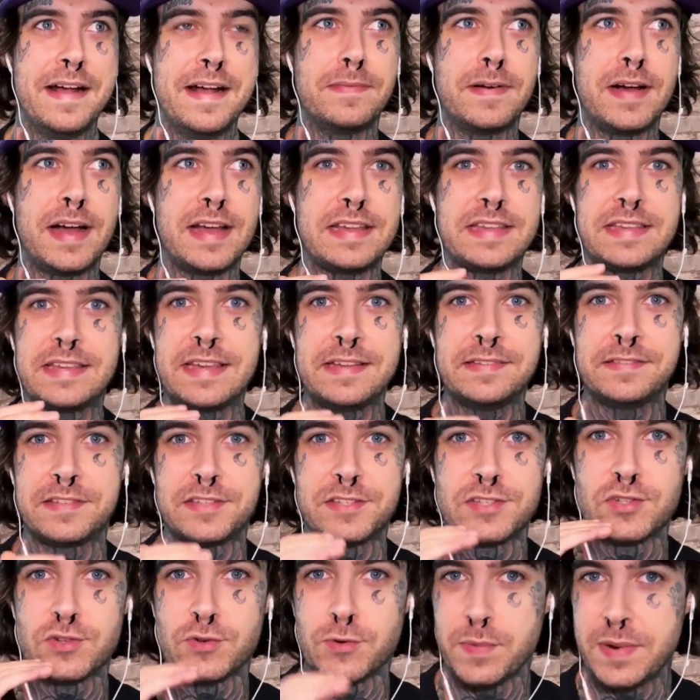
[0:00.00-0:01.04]
I can't
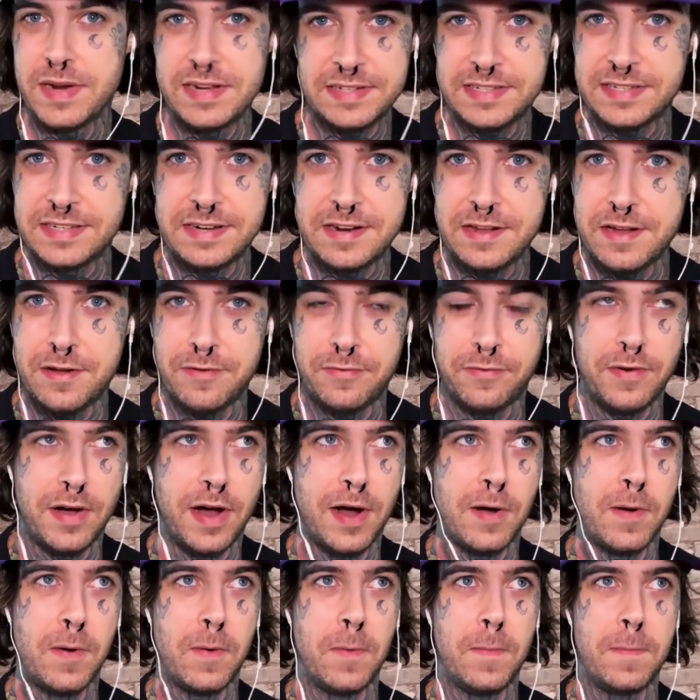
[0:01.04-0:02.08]
stress enough
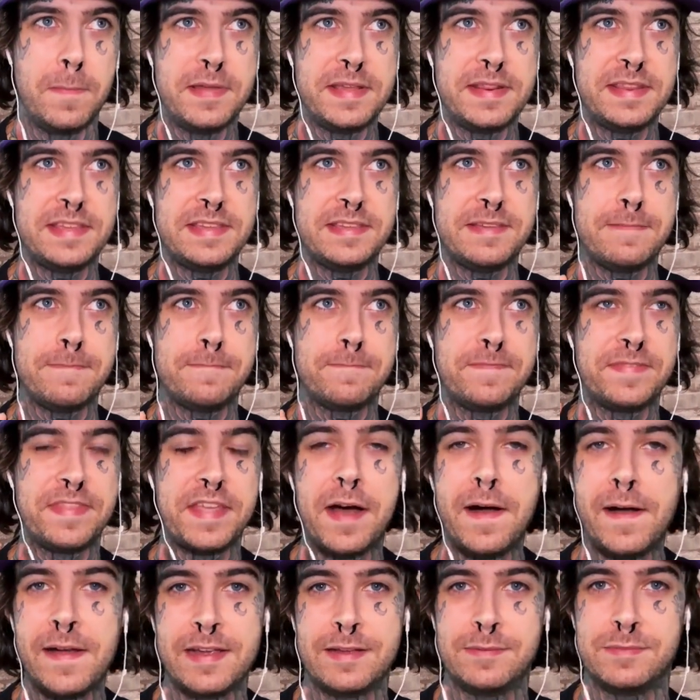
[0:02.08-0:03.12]
how many
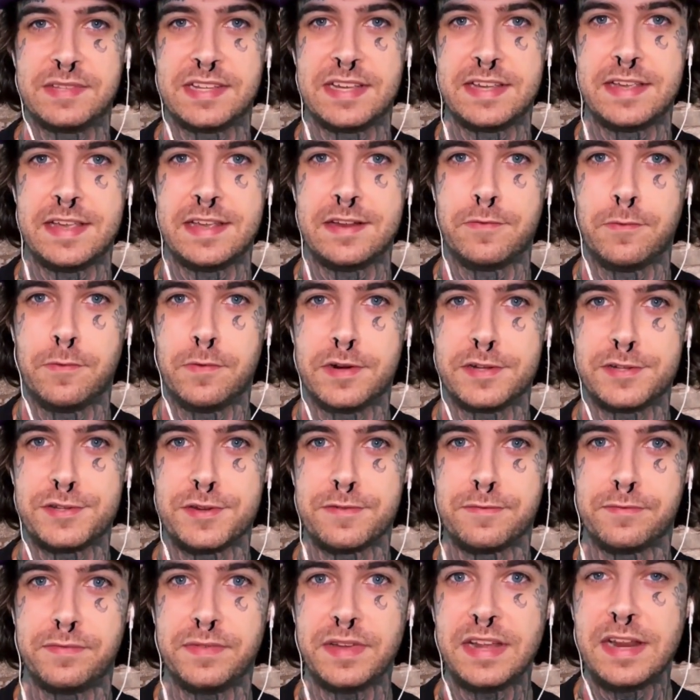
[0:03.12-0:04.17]
times I can watch a
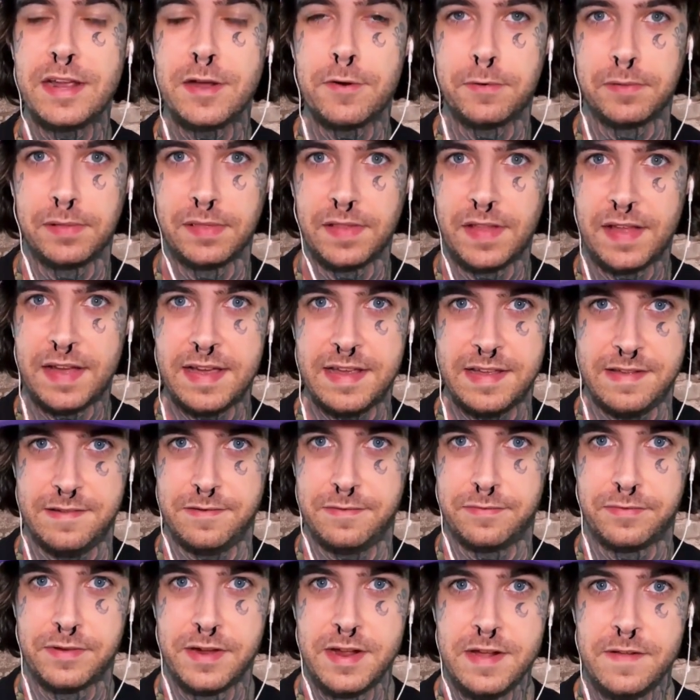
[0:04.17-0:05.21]
video
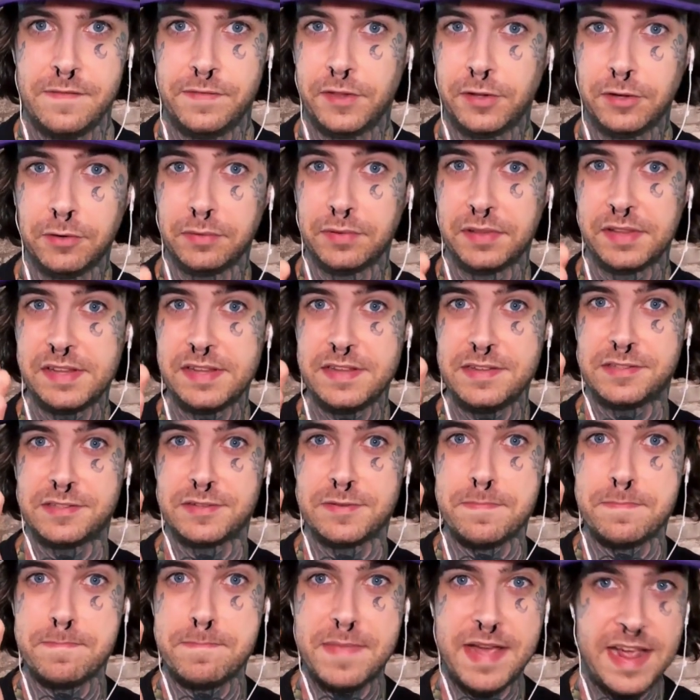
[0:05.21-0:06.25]
live. Not only to
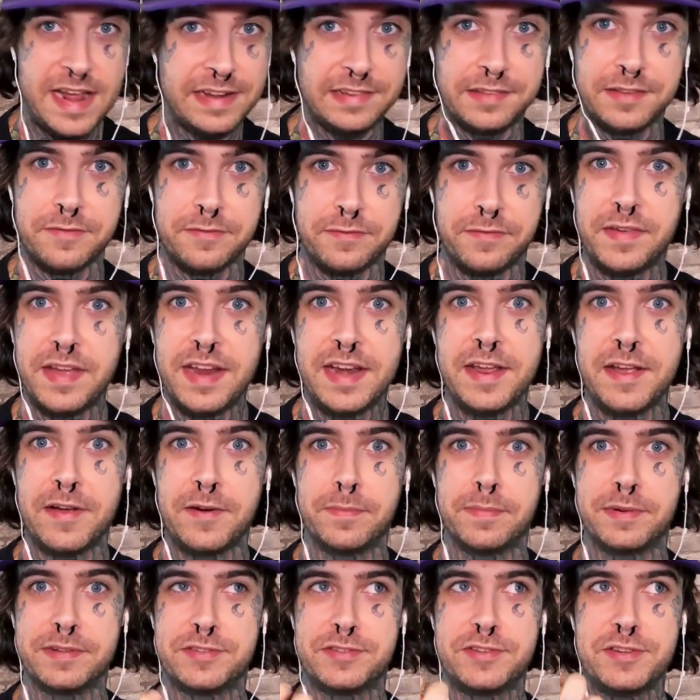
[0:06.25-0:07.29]
make the video,
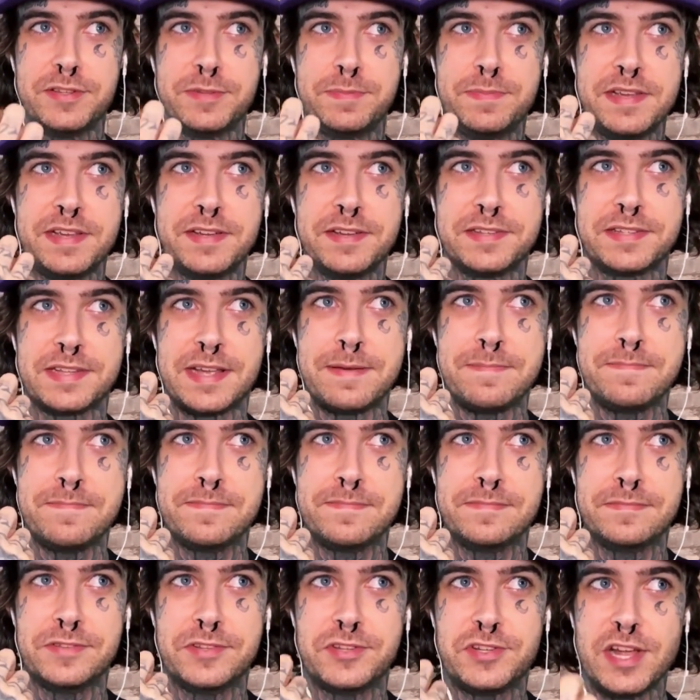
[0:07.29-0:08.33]
but just because I'm
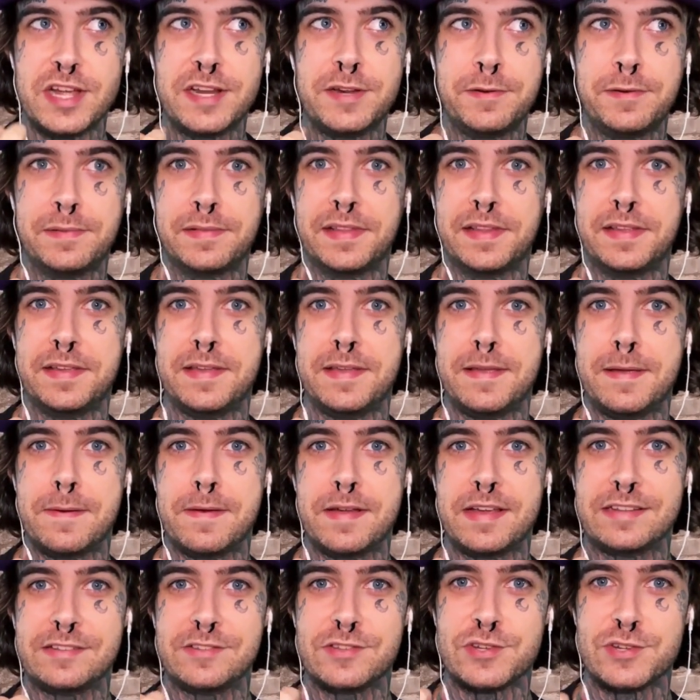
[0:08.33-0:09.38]
genuinely
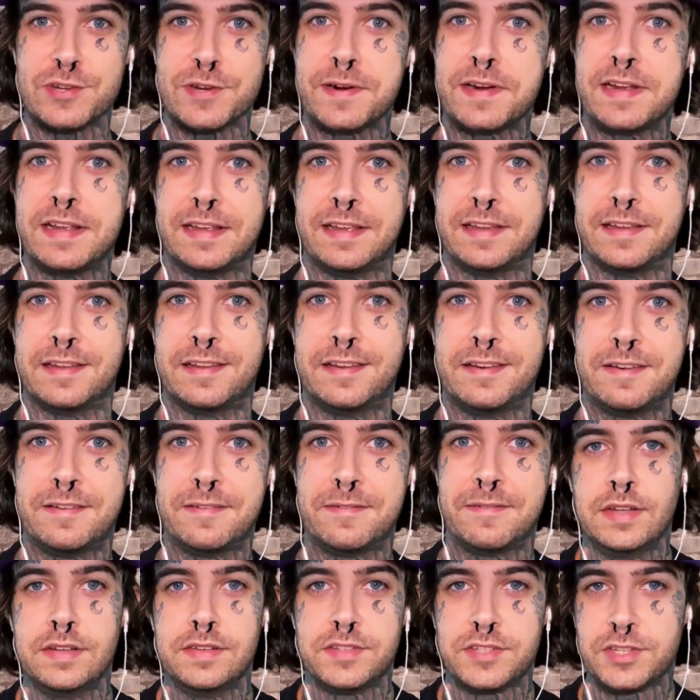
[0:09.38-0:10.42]
enjoying it.
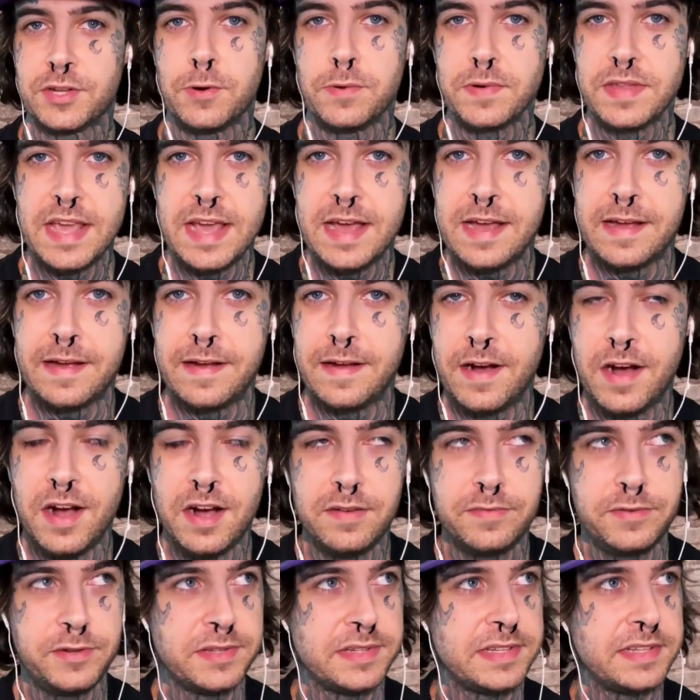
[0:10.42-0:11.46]
So yeah,
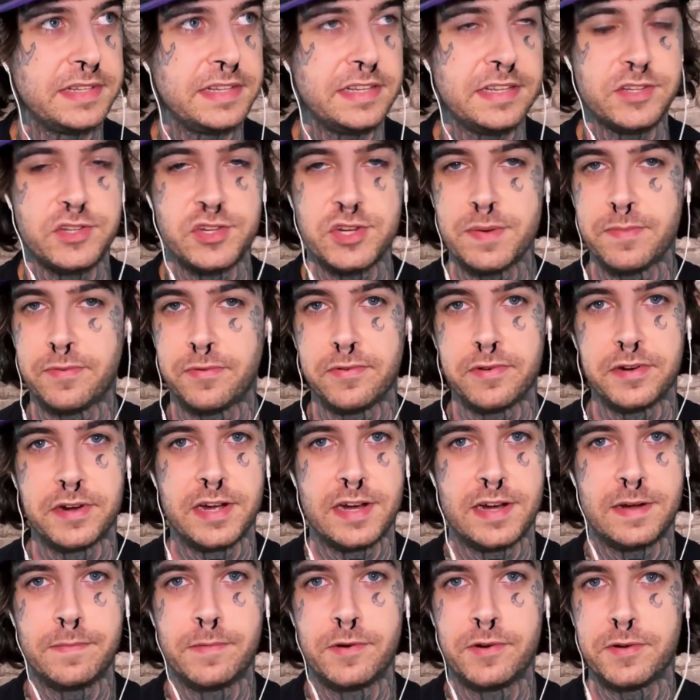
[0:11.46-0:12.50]
obviously Job for a
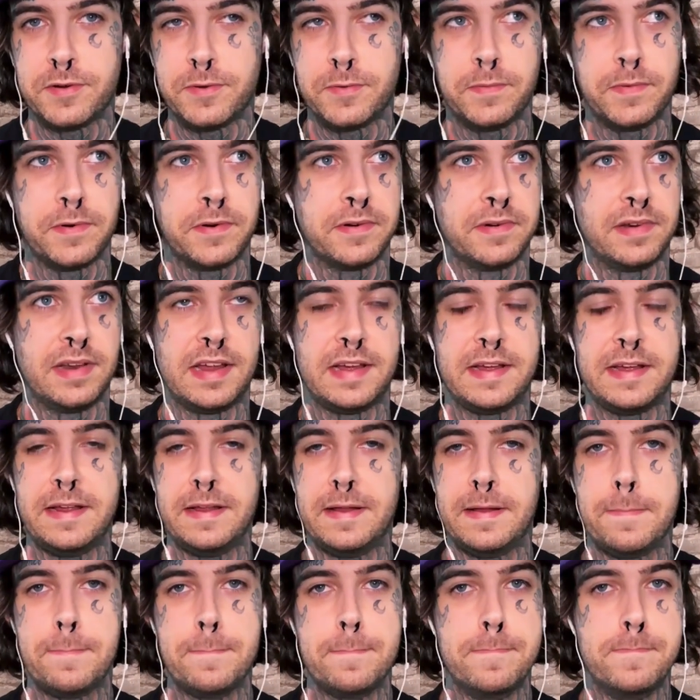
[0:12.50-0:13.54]
Cowboy were
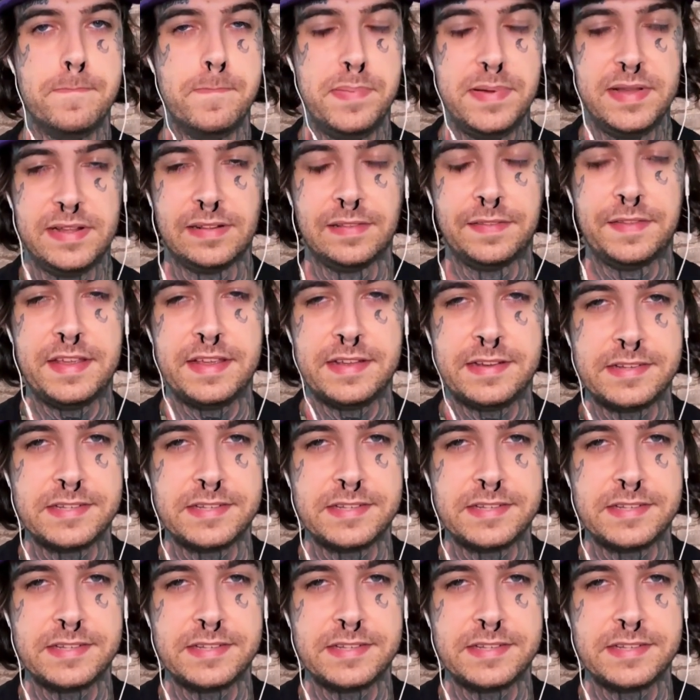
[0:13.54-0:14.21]
like building